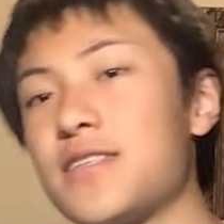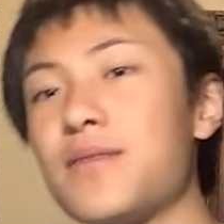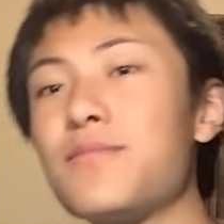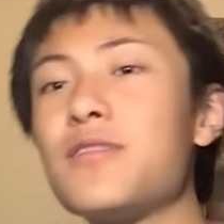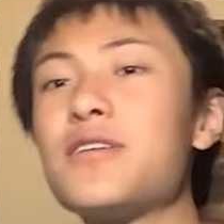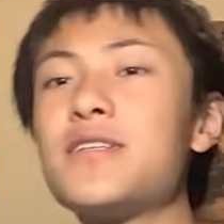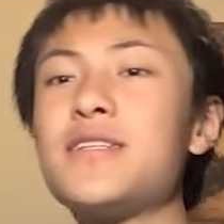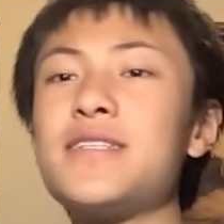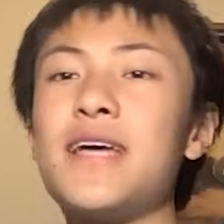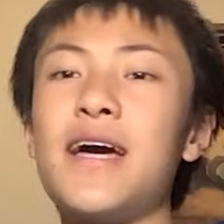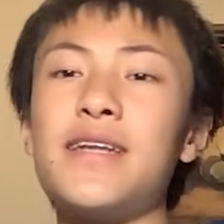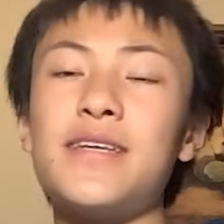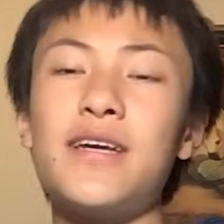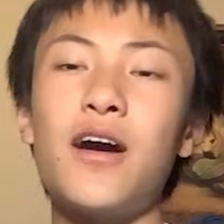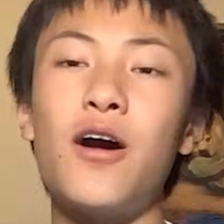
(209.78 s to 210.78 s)
similar to
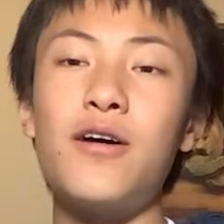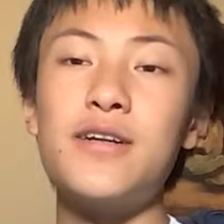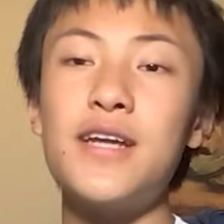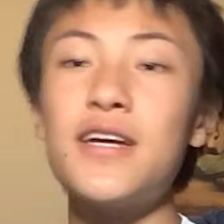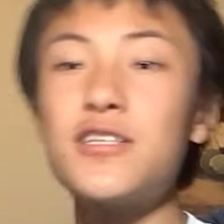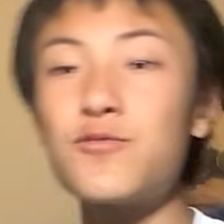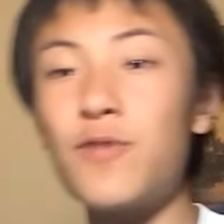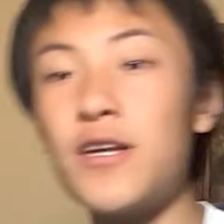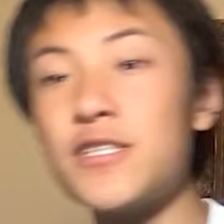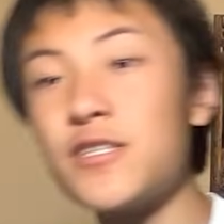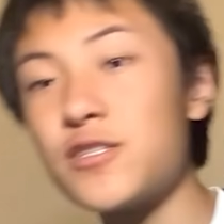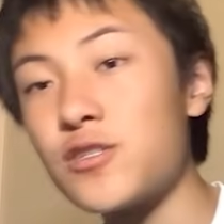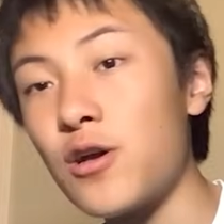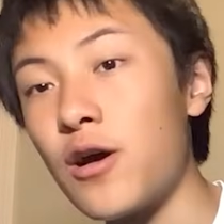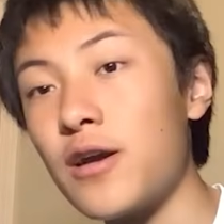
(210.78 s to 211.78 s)
Dani, our next
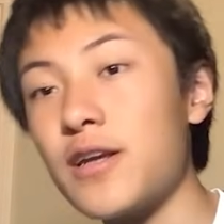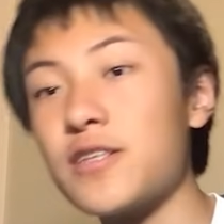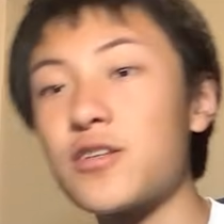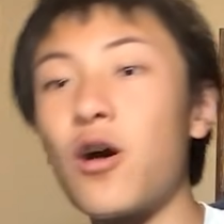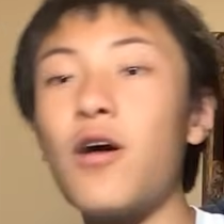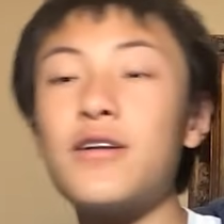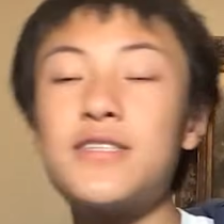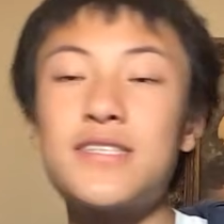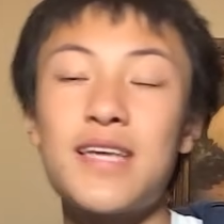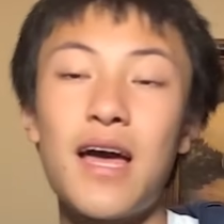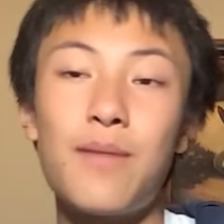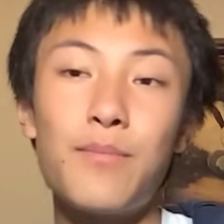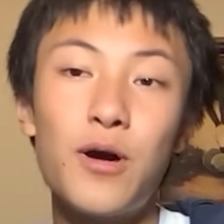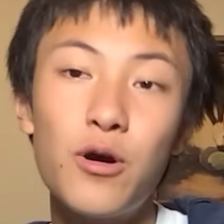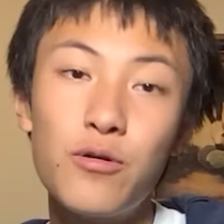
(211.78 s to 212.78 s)
rising star is called
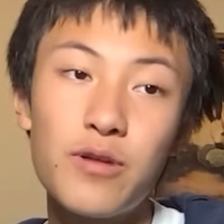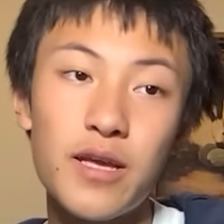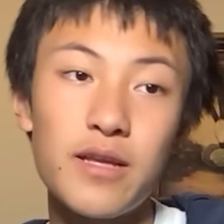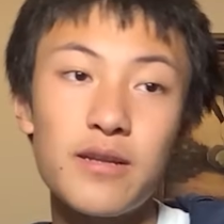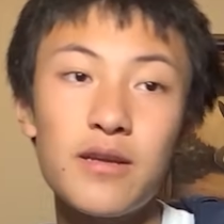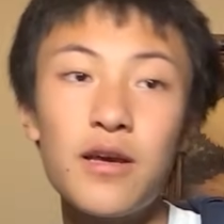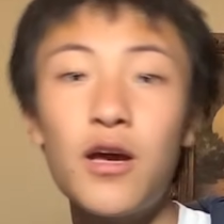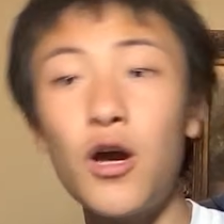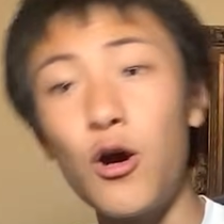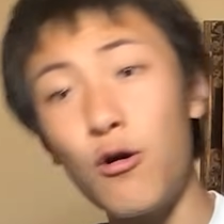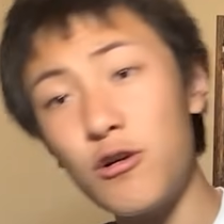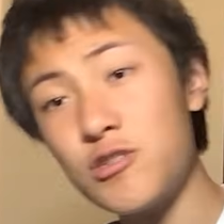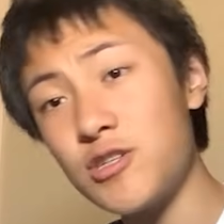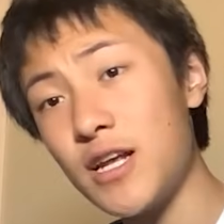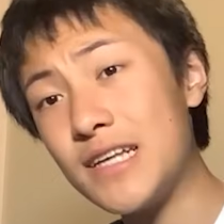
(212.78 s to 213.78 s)
Sam Hogan,
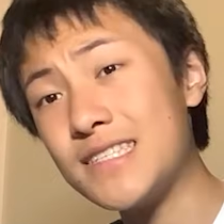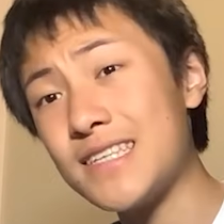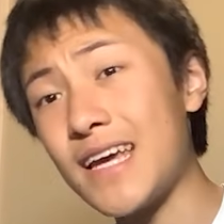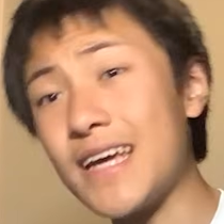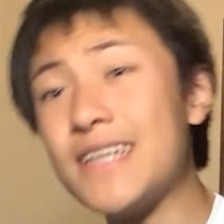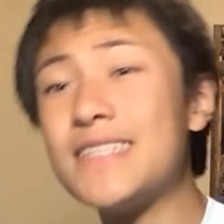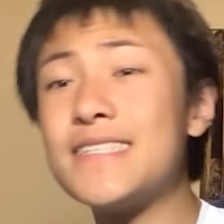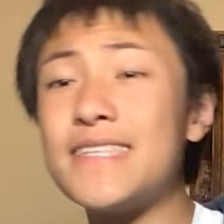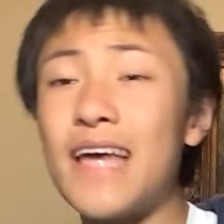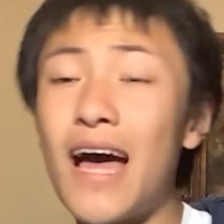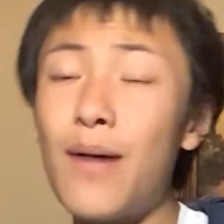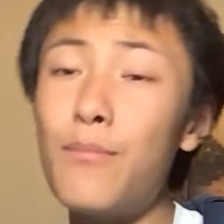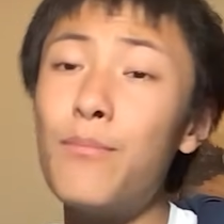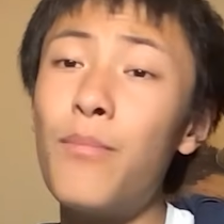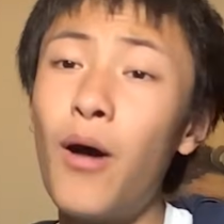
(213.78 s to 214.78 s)
or should I say
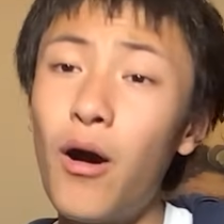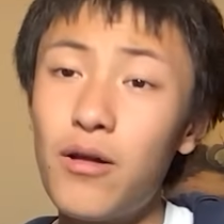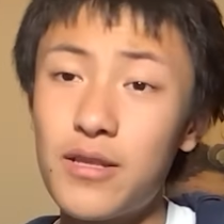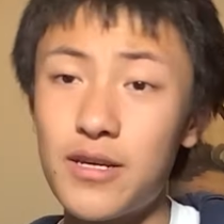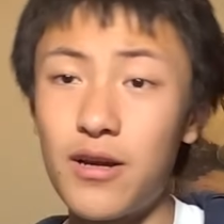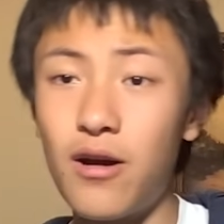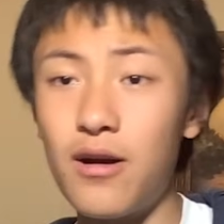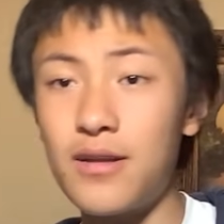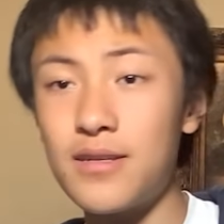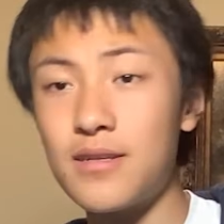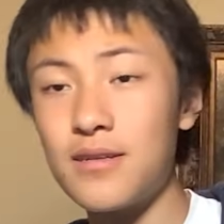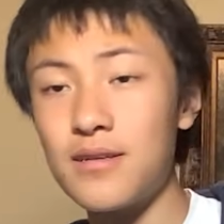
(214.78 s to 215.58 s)
Sam Polygon